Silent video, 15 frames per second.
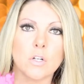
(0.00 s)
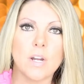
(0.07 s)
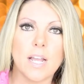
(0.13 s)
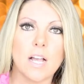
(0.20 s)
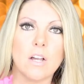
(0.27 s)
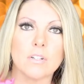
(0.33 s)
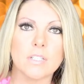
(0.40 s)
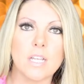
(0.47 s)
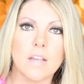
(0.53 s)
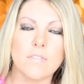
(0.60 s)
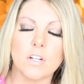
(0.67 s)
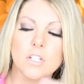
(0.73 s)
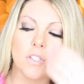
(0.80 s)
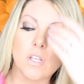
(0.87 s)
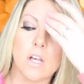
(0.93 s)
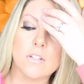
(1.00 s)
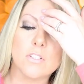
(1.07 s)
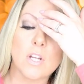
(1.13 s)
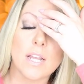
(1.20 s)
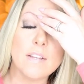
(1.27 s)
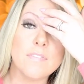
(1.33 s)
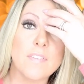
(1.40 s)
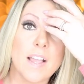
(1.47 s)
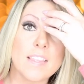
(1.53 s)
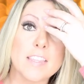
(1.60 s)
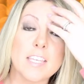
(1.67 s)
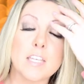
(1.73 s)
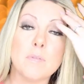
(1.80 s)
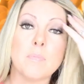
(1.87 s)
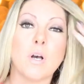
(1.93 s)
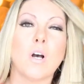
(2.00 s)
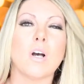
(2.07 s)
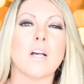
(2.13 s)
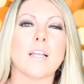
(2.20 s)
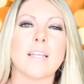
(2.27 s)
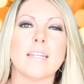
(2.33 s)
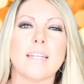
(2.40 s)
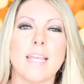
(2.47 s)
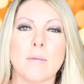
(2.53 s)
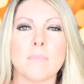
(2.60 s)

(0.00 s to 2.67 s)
crown covers. I'll try to find them on